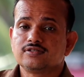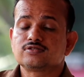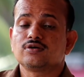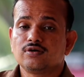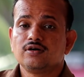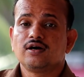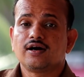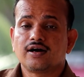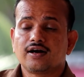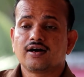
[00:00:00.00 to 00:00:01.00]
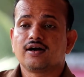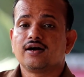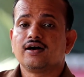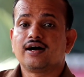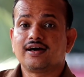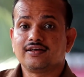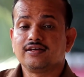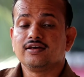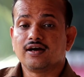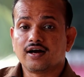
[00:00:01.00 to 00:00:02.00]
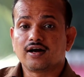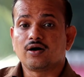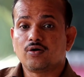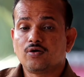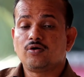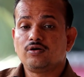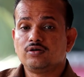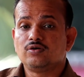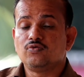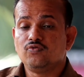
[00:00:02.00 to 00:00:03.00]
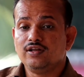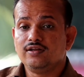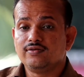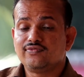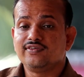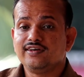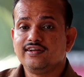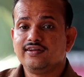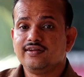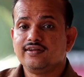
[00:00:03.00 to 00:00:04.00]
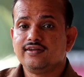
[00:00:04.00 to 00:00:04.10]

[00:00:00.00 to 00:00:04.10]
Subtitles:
So I all will feel